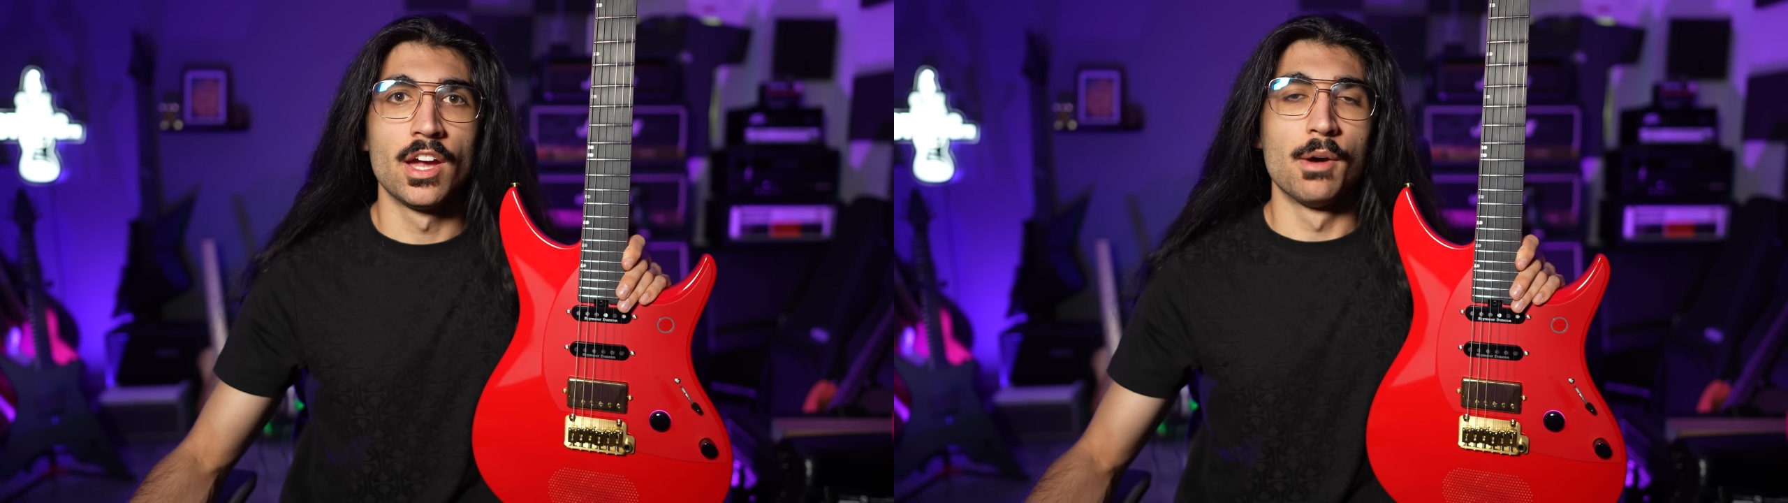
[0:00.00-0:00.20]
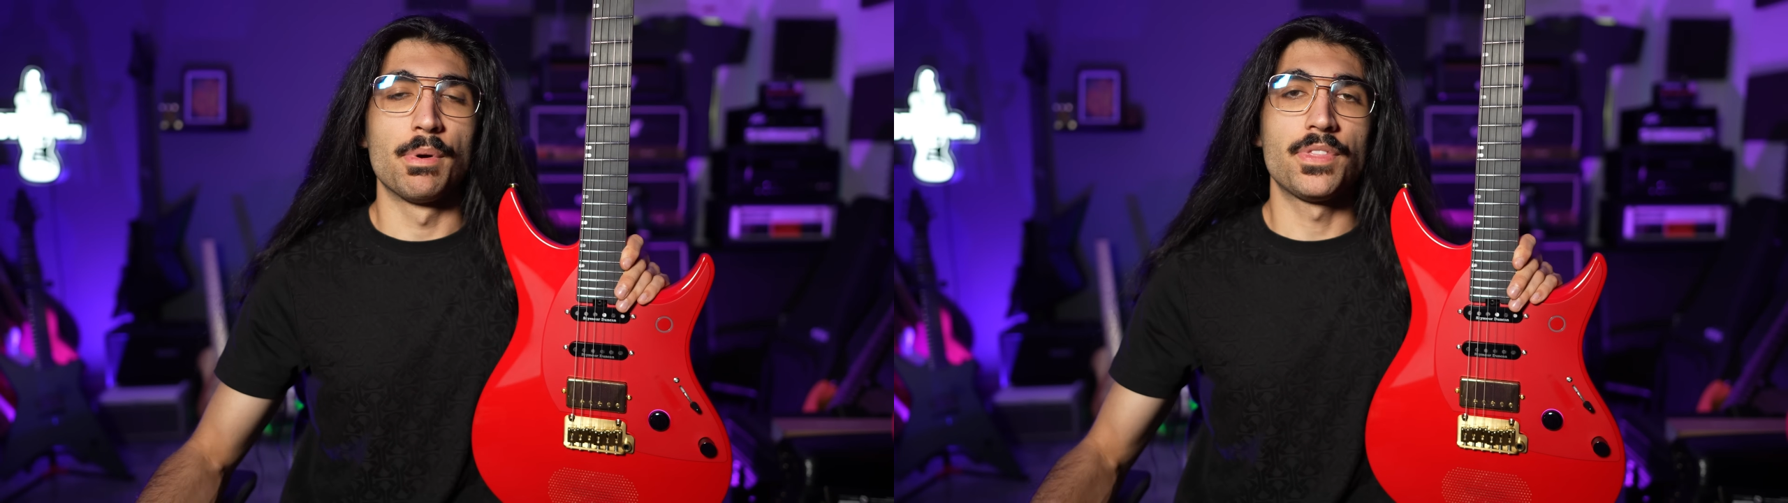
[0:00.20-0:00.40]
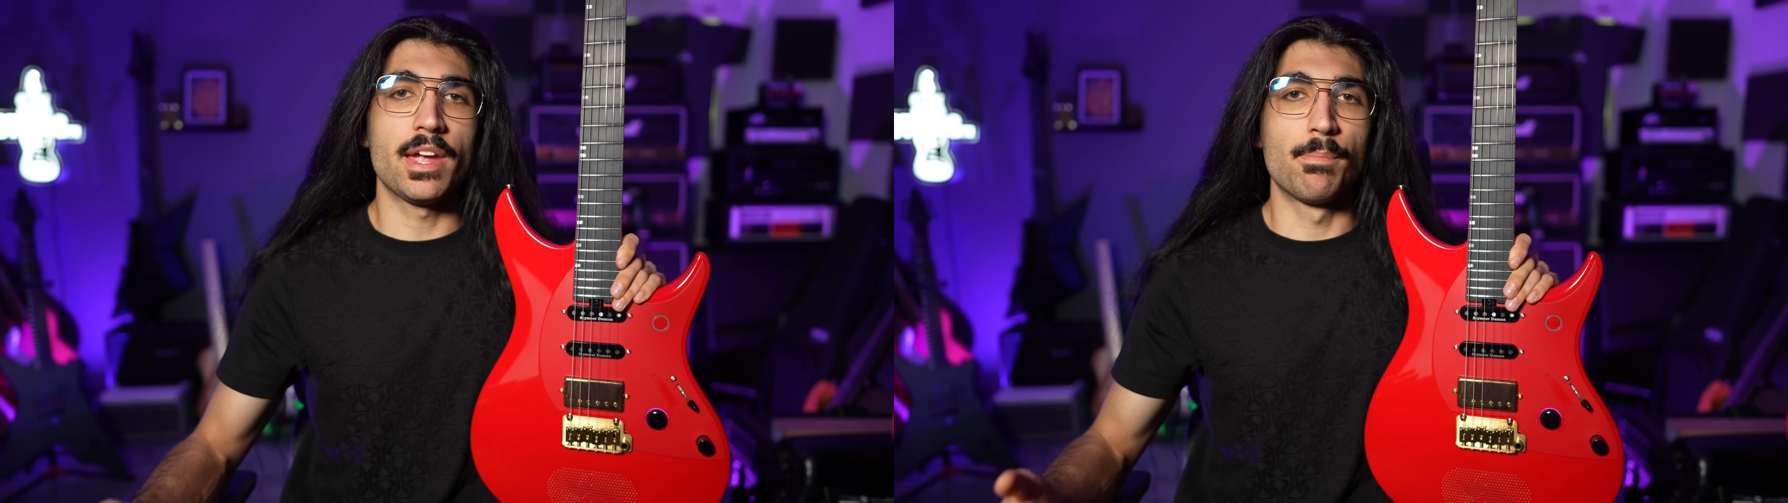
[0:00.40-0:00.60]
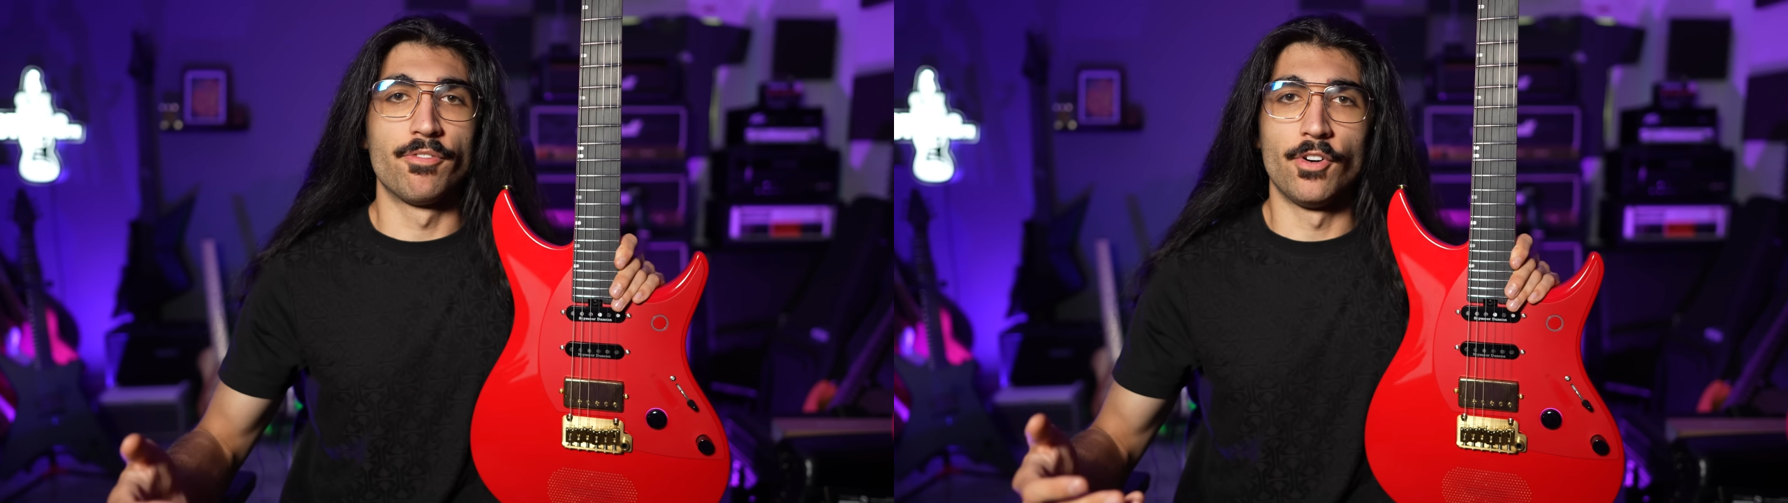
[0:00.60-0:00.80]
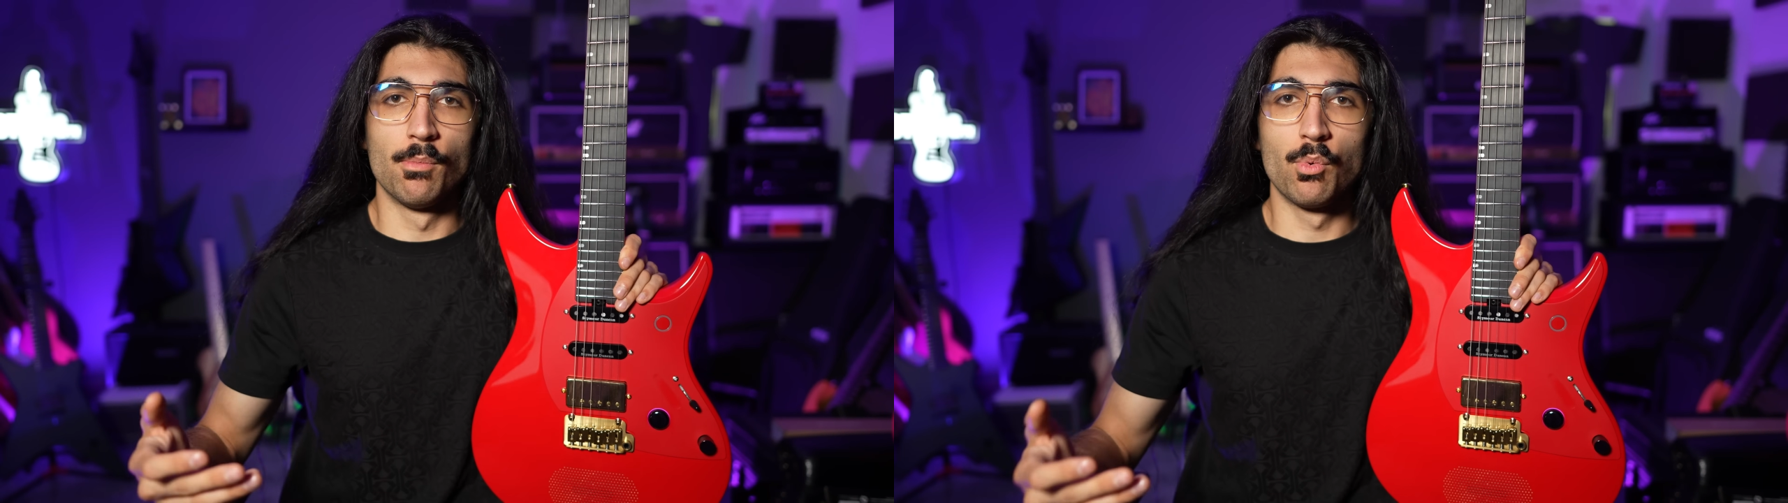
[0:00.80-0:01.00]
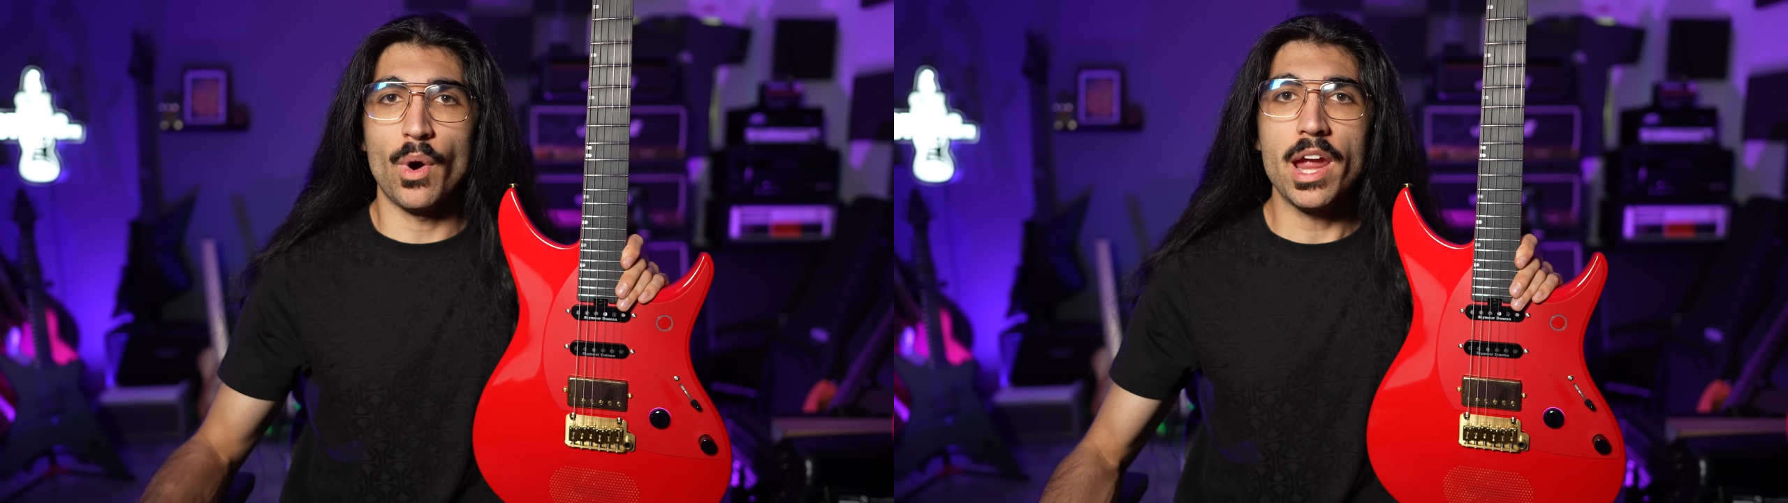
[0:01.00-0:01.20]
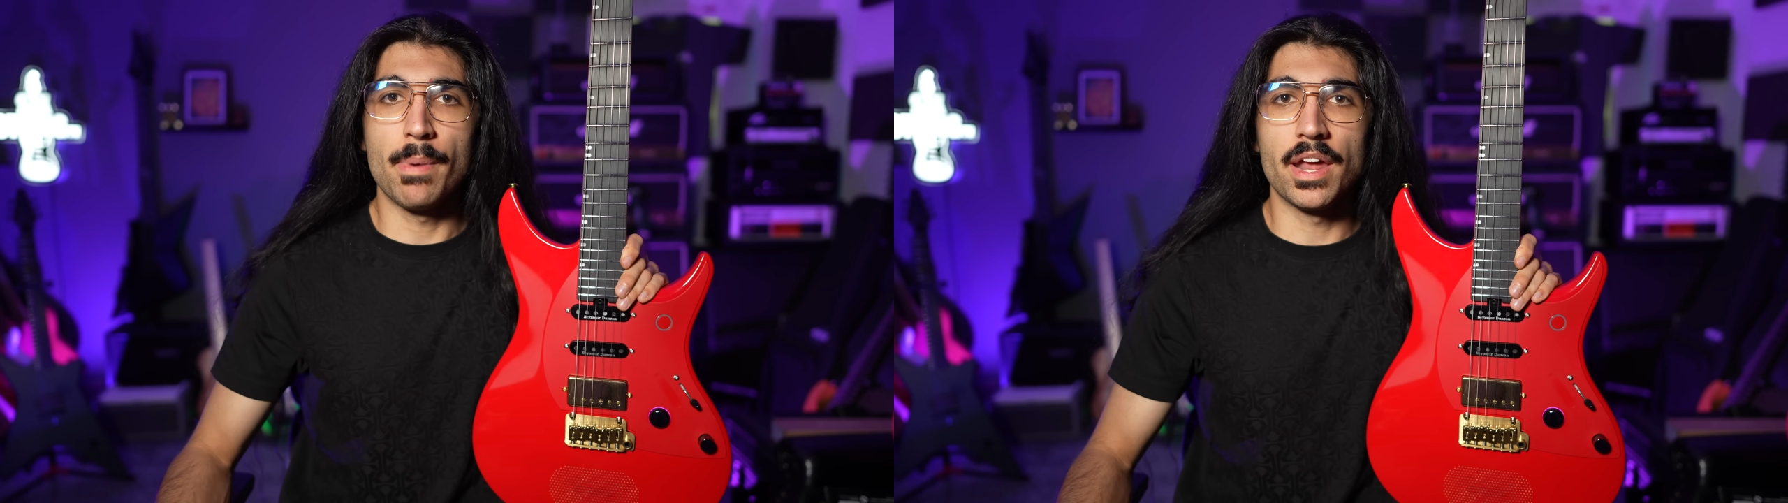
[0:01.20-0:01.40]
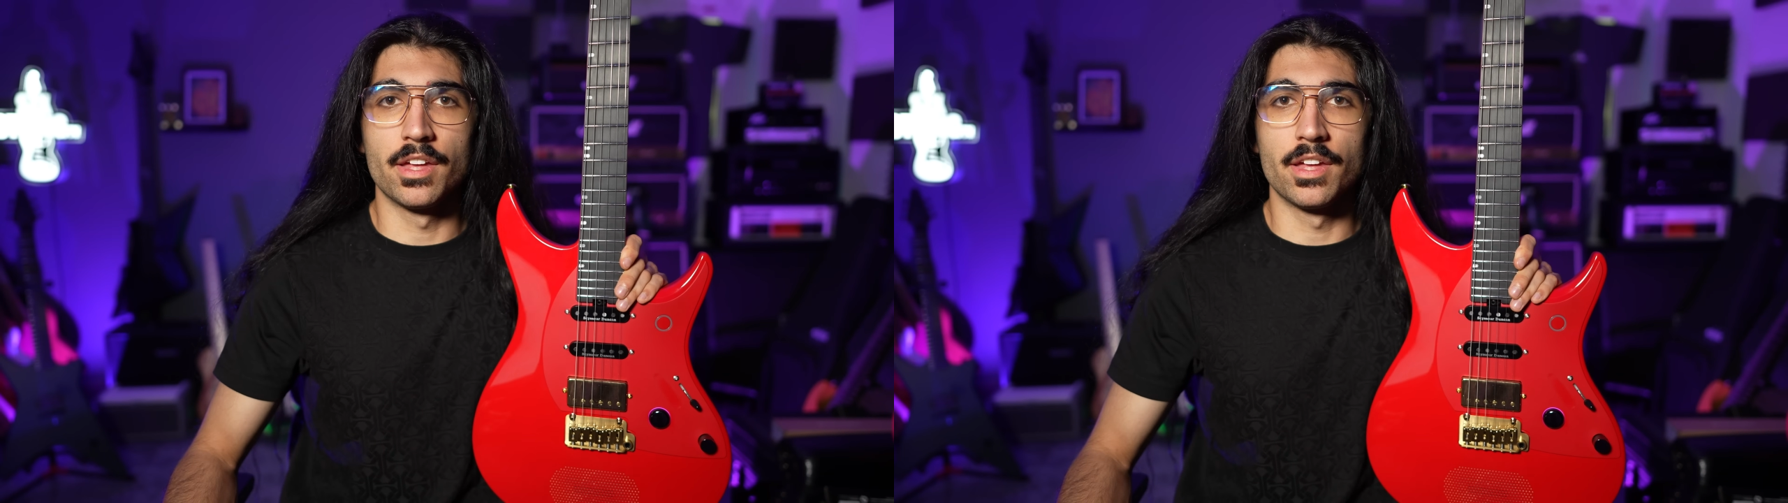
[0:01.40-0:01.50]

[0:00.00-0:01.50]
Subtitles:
but they perform way better